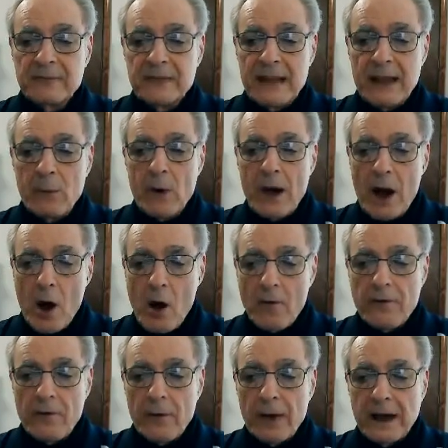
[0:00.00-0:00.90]
They went
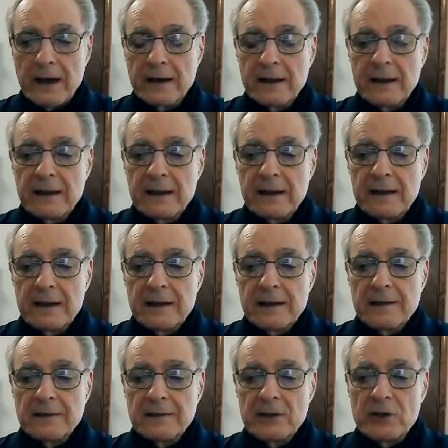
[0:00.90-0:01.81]
over it
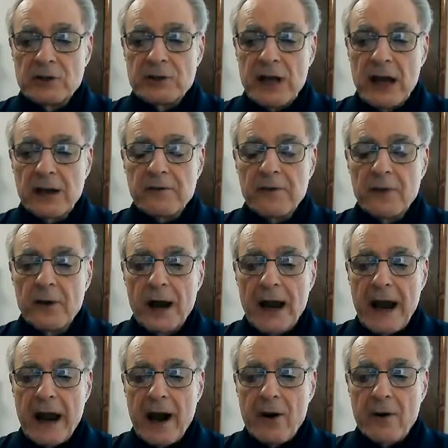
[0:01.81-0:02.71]
to check for
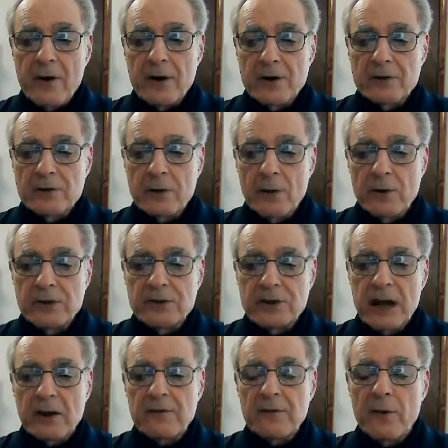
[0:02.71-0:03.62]
errors or
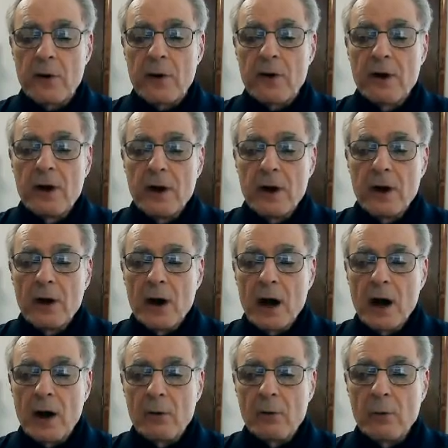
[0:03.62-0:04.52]
check for
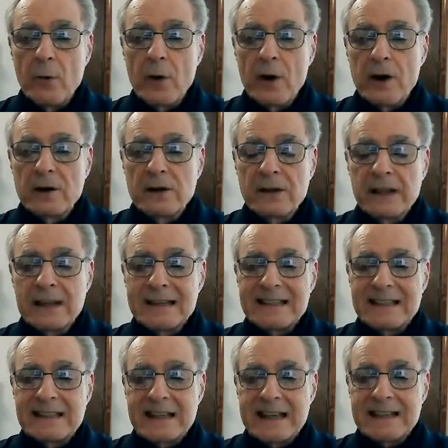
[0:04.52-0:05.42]
word
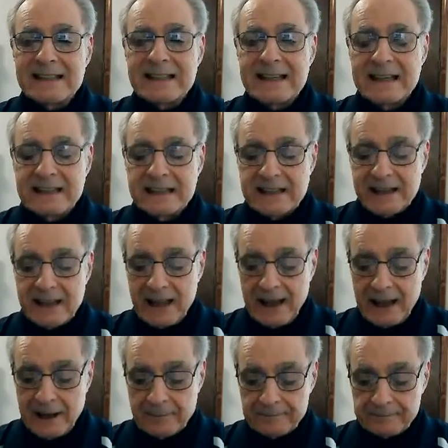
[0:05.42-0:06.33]

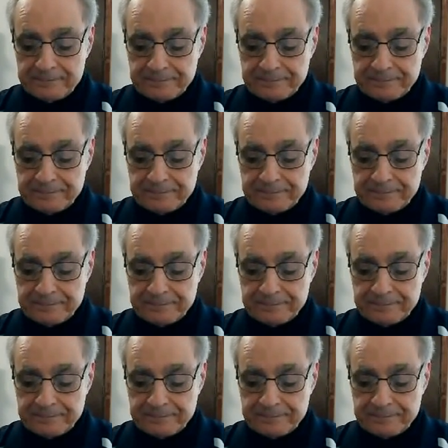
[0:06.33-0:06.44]
consistency.